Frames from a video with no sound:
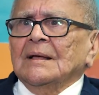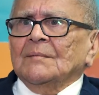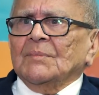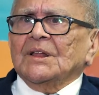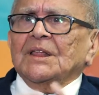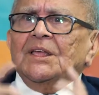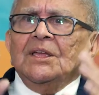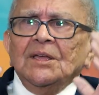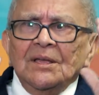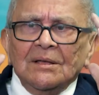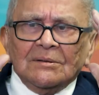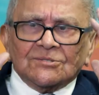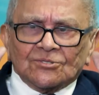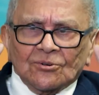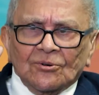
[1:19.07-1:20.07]
but he
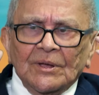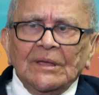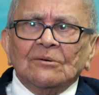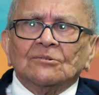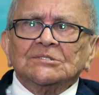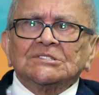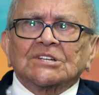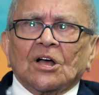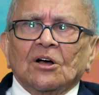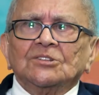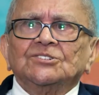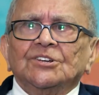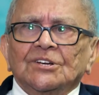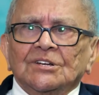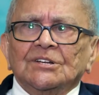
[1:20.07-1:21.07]
was
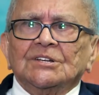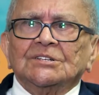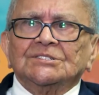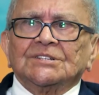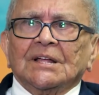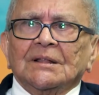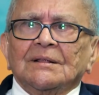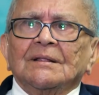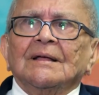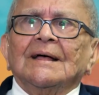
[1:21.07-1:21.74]
conscious that